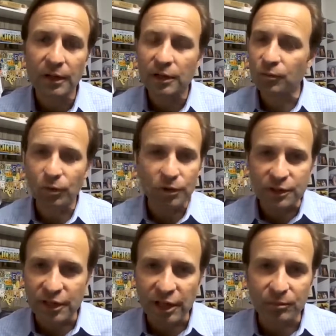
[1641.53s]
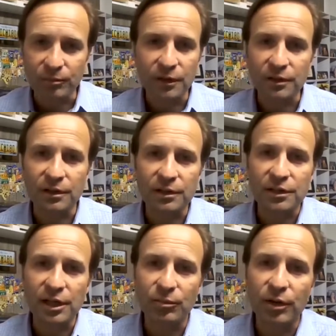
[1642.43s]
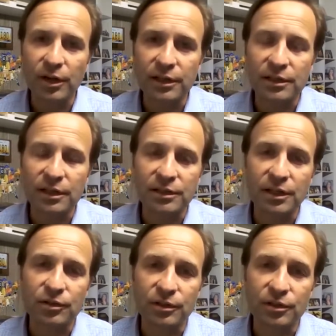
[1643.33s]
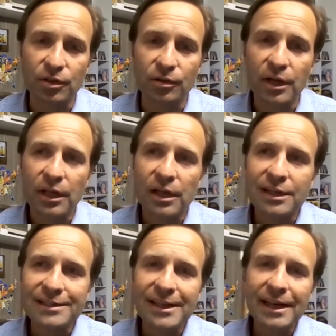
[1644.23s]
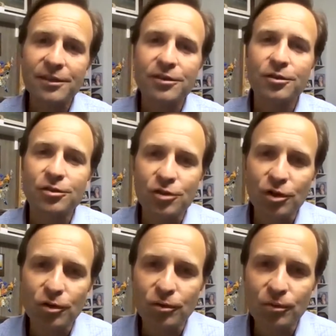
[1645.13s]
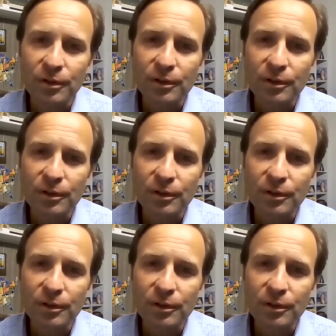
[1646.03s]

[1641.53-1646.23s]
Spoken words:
Works the same way essentially. So it's not that there's no